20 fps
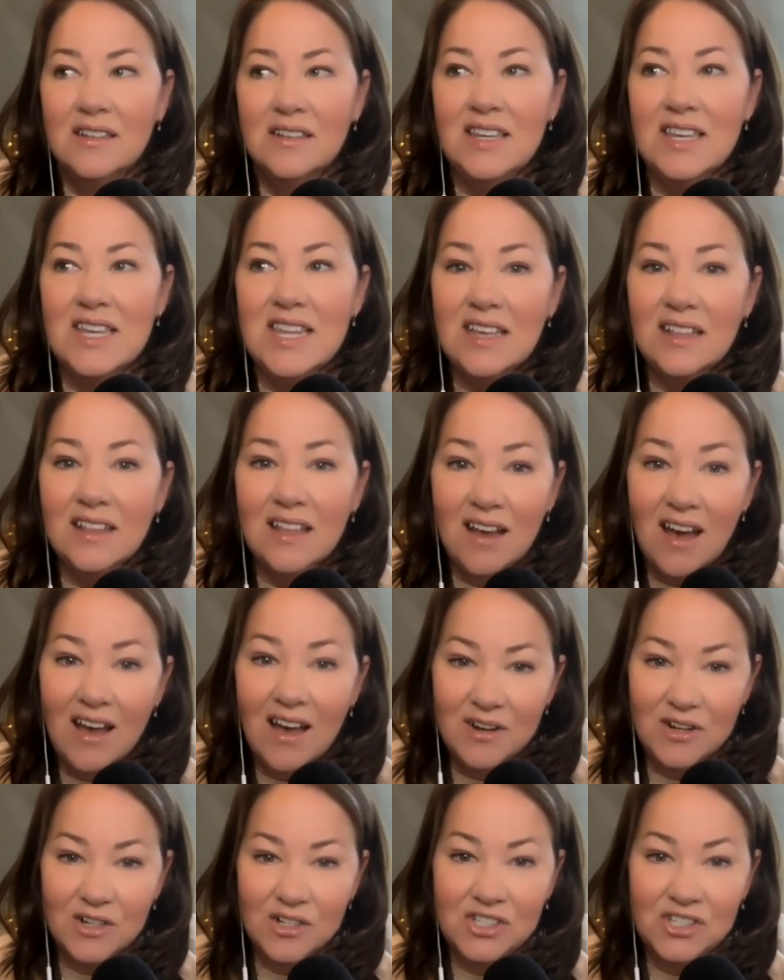kneeling
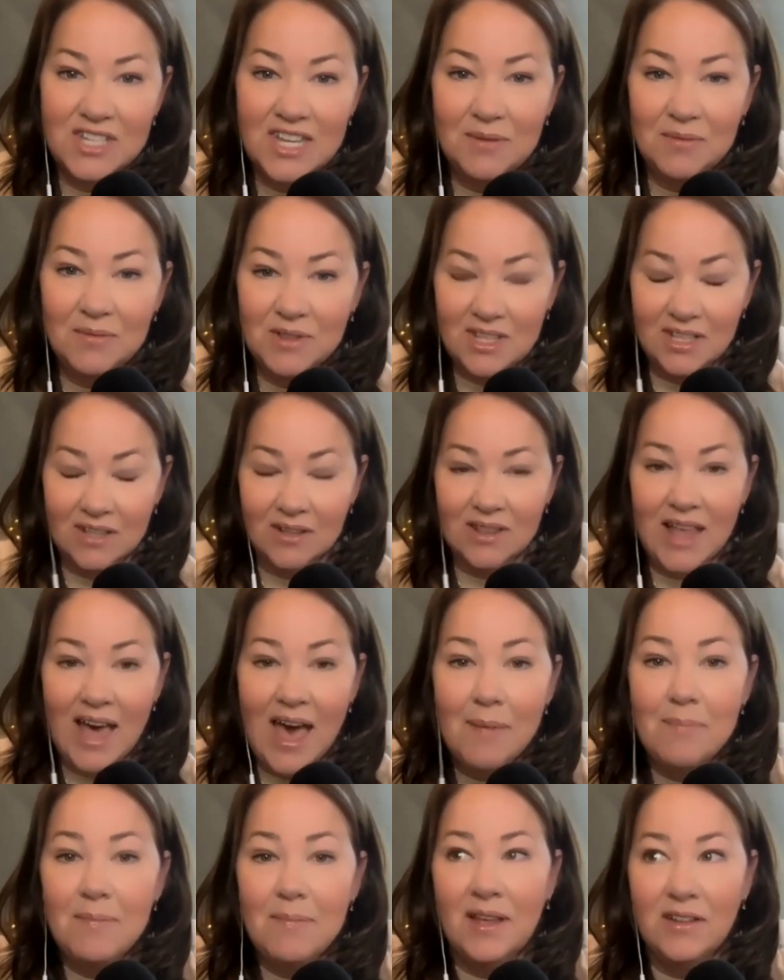on her seat with the
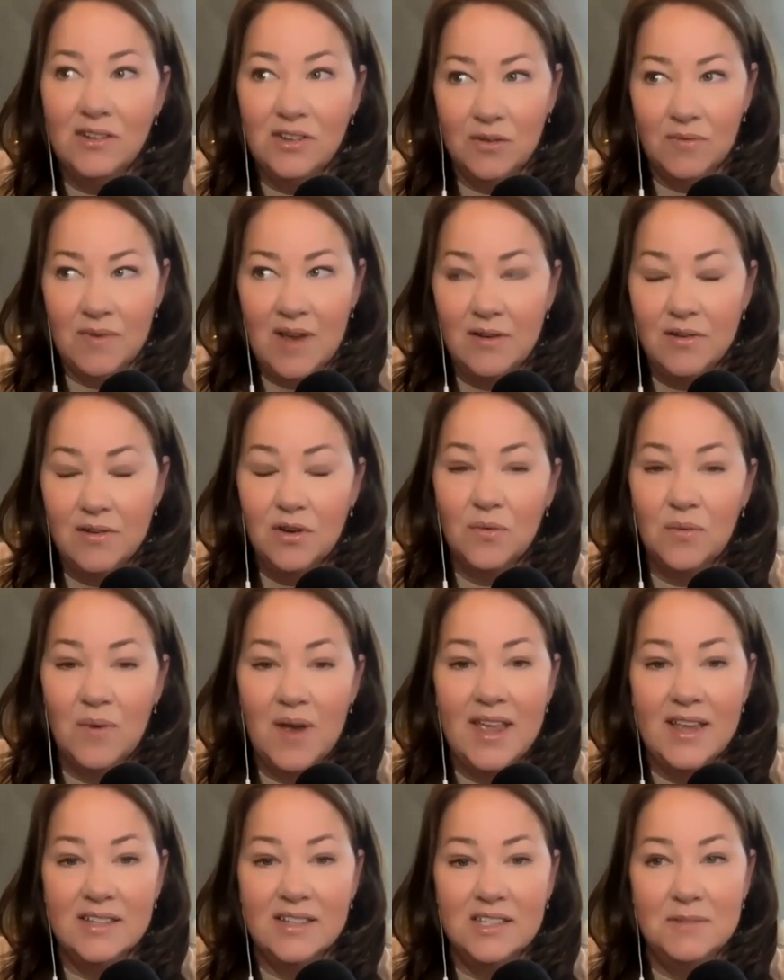lap belt around her
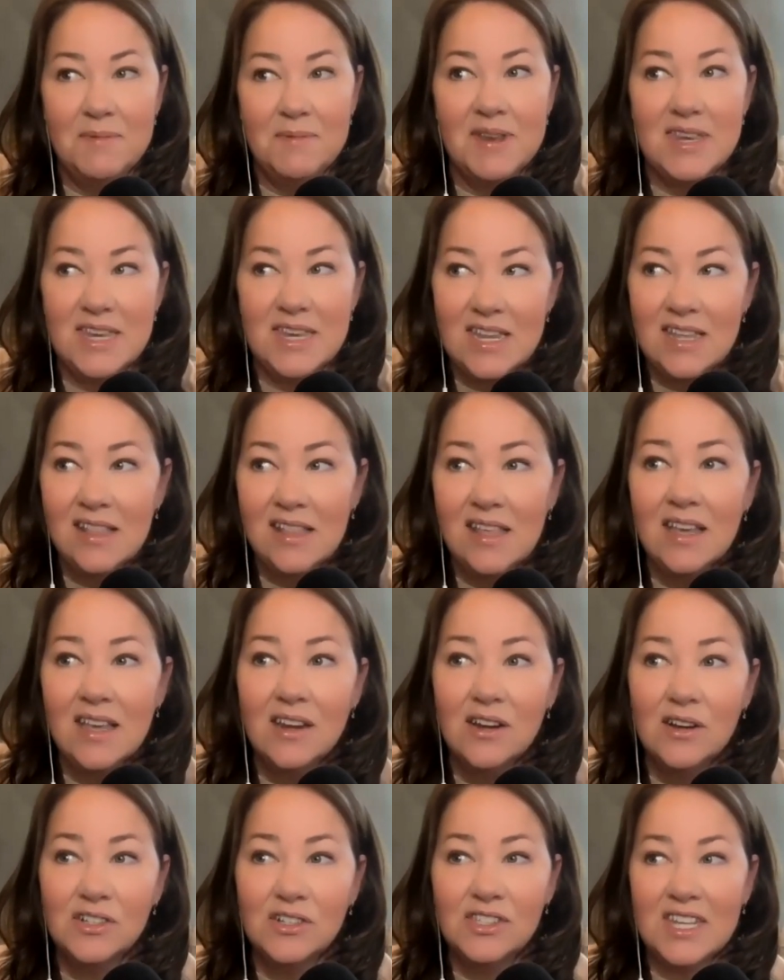waist, but kneeling
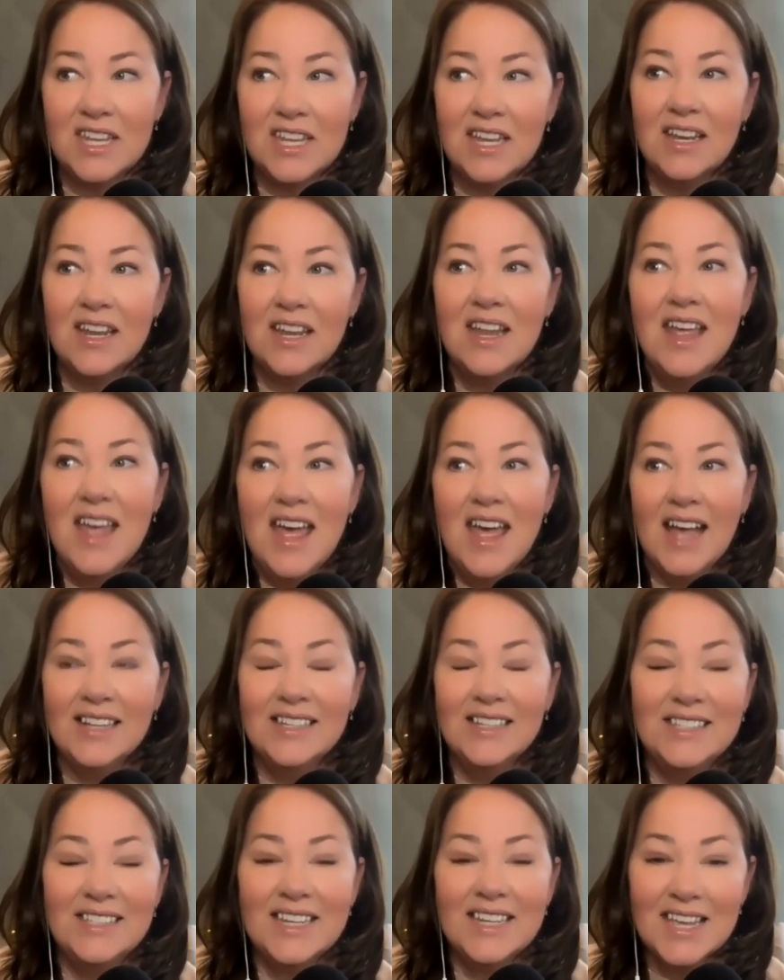in her seat
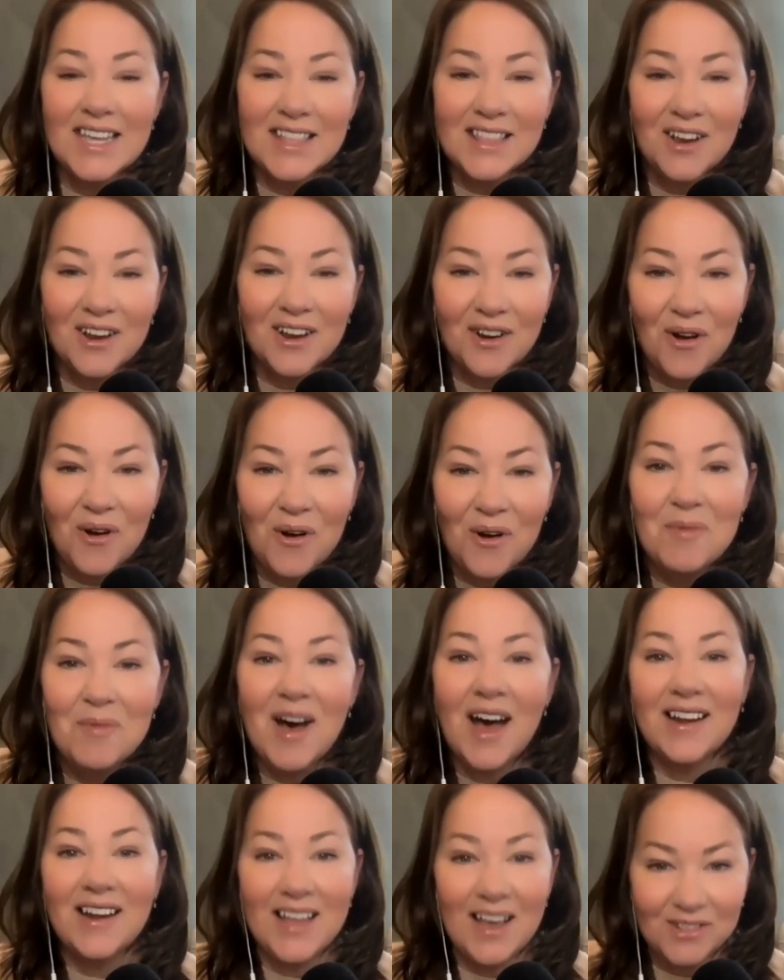and sticking her whole
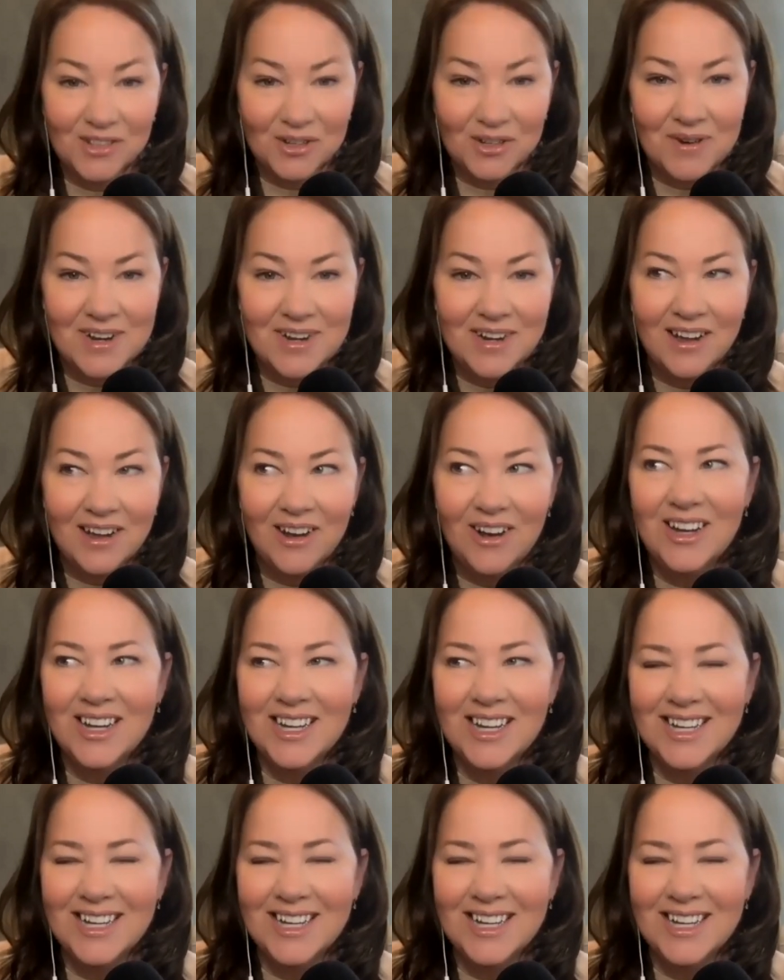body out the window.